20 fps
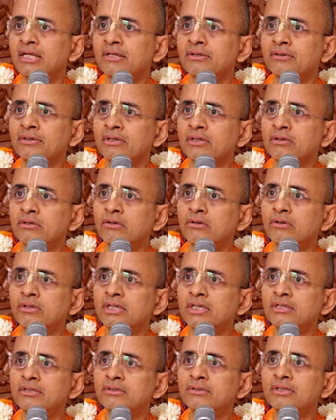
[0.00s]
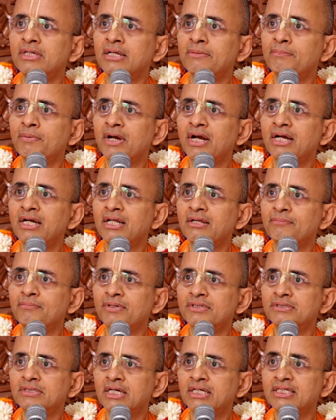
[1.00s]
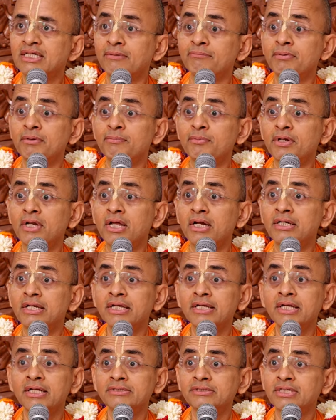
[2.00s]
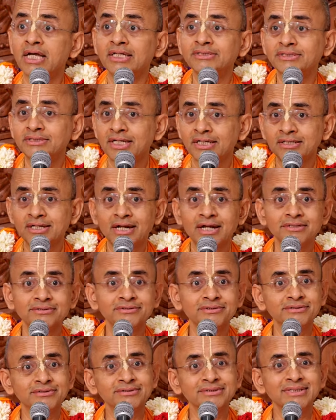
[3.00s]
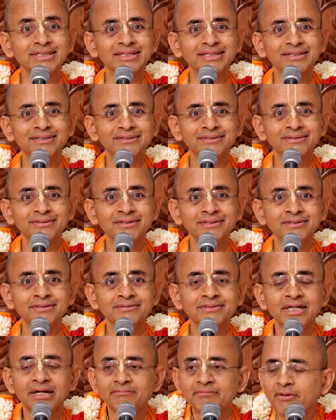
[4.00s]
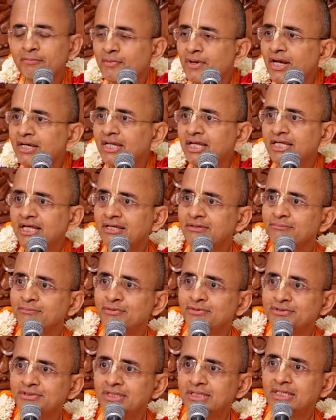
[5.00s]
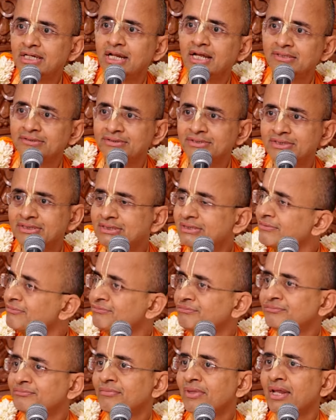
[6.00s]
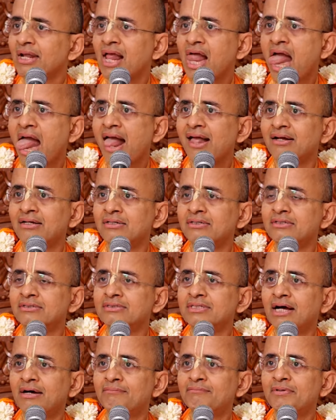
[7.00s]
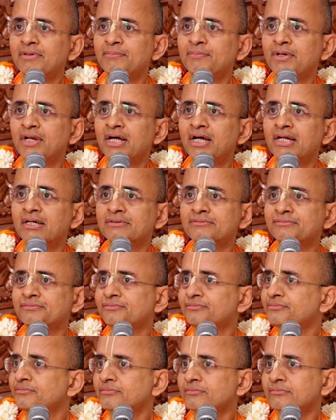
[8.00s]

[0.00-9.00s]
they go into deeper and deeper study. Some people are taking Sanskrit classes, some people are taking music classes, hmm? some people are